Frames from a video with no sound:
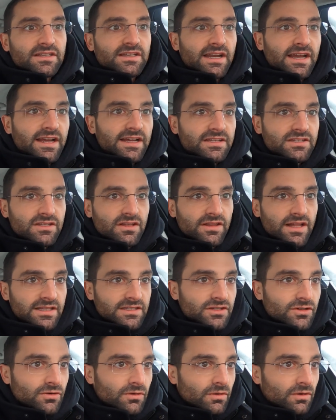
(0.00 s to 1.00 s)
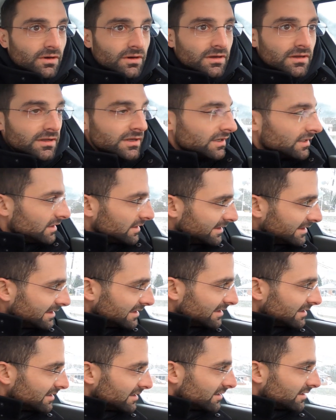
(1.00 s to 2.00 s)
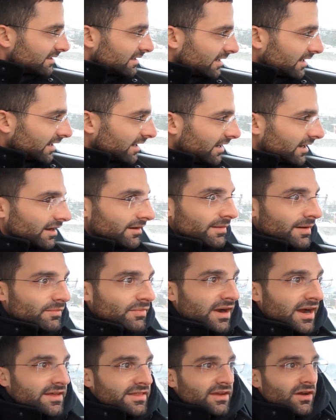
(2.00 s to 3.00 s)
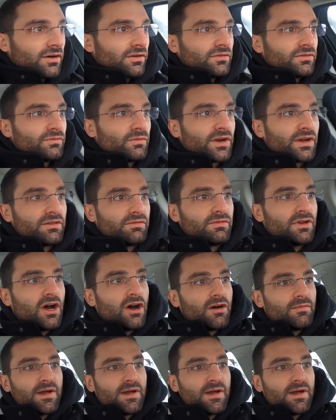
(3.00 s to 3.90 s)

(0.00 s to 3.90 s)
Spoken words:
today, so that's cool. I'm probably the only one. No,